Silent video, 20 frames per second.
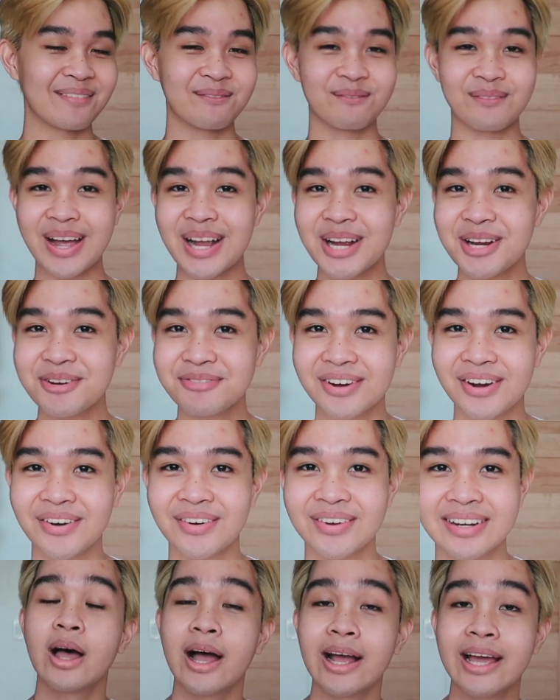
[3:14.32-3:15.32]

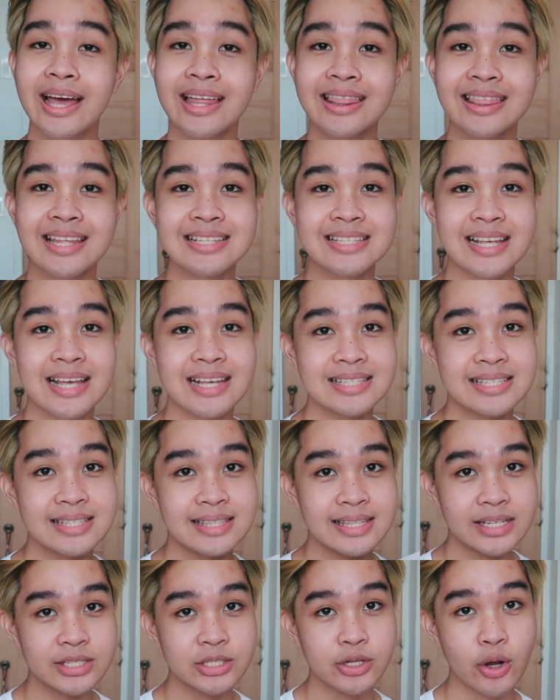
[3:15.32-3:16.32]
microphone. Again, this
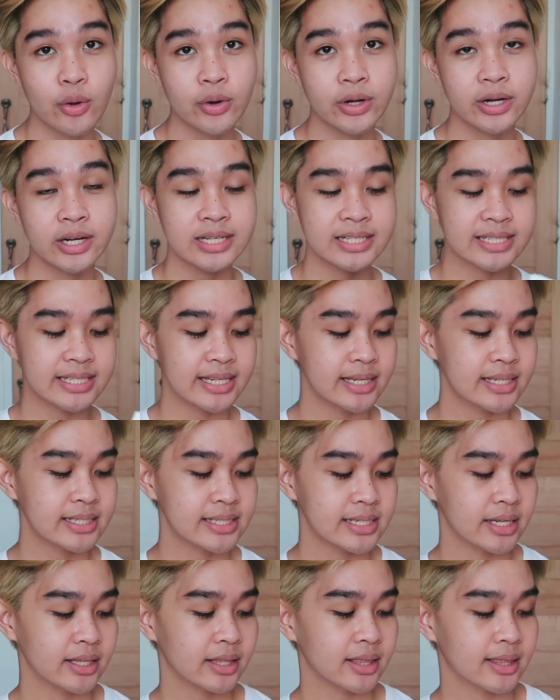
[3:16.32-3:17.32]
is the Tonor
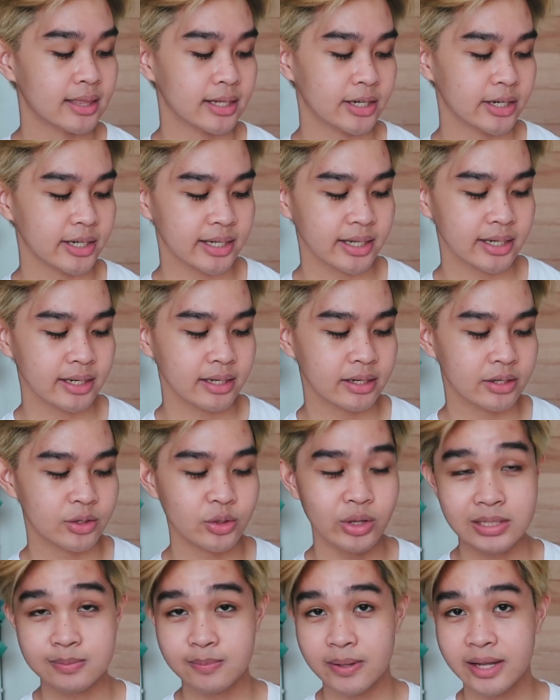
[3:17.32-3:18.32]

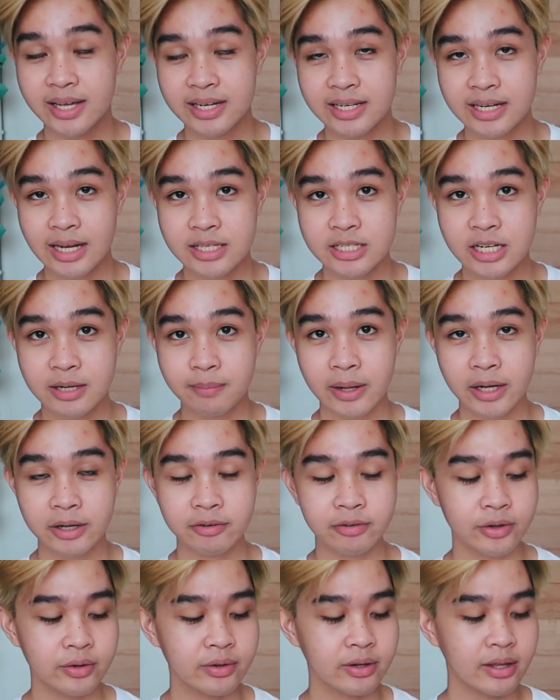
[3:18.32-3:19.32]
TC30 USB condenser
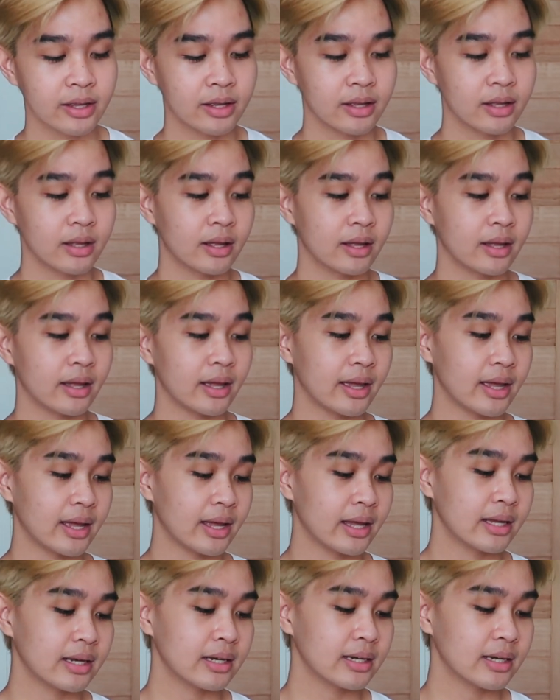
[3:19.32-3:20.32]
microphone,
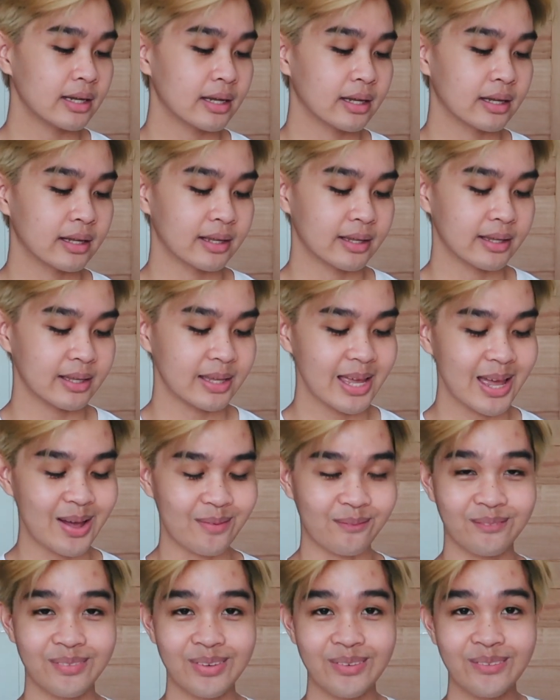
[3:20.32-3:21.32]
and
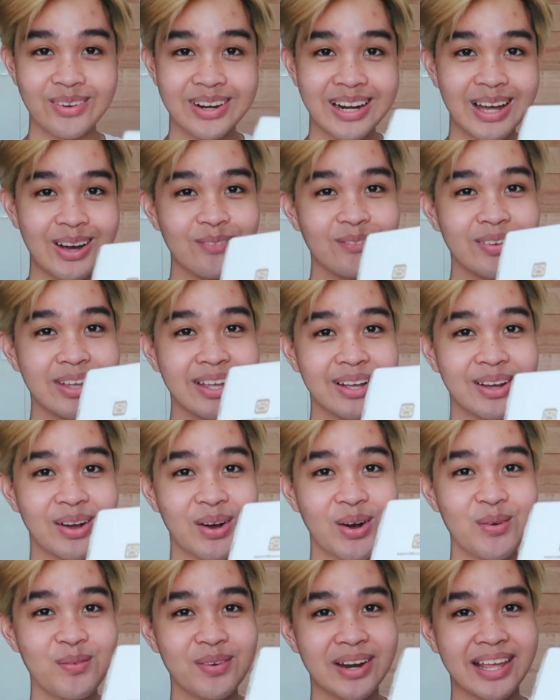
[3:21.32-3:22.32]
yeah, we will now be
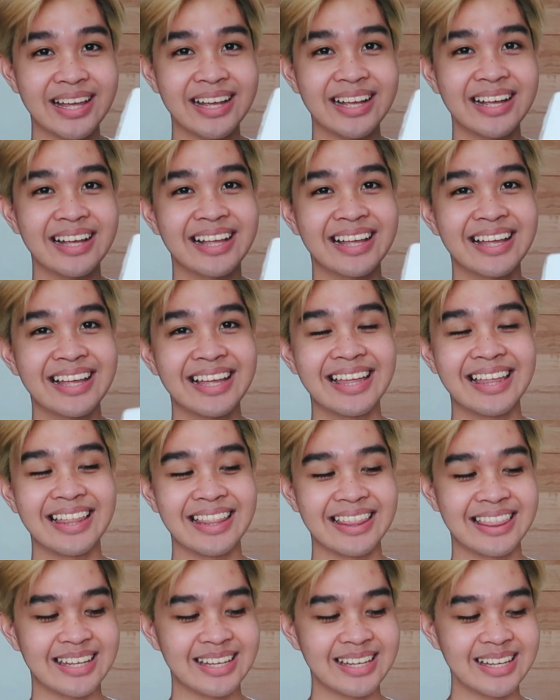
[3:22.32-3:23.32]
opening
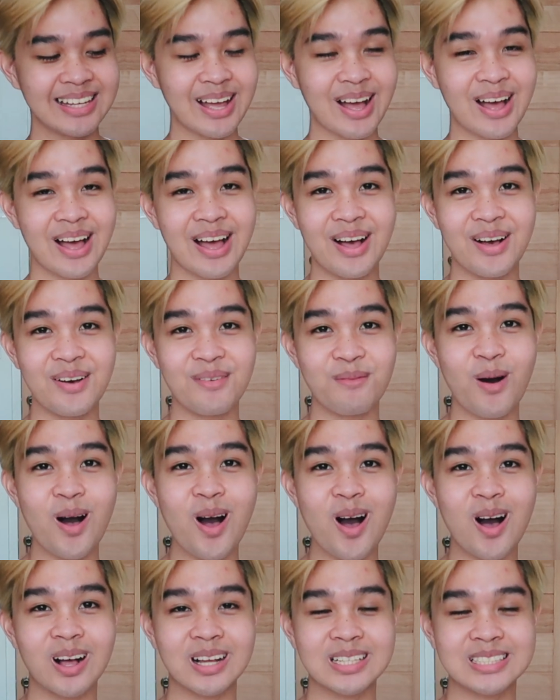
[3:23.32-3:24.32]
the
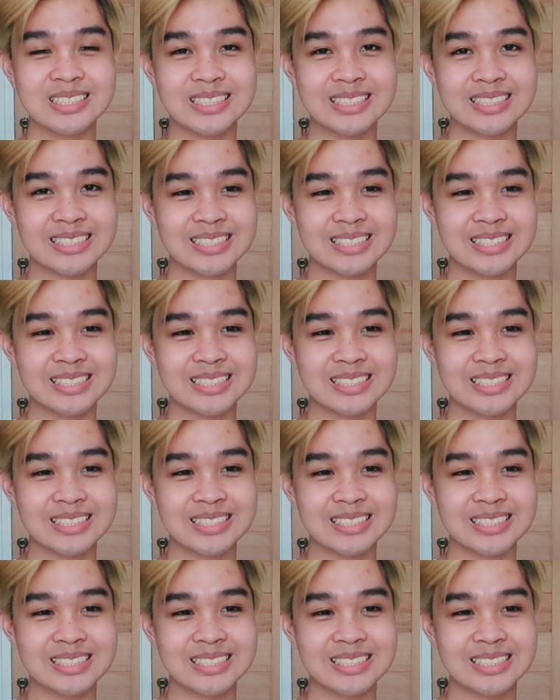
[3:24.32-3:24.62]
box.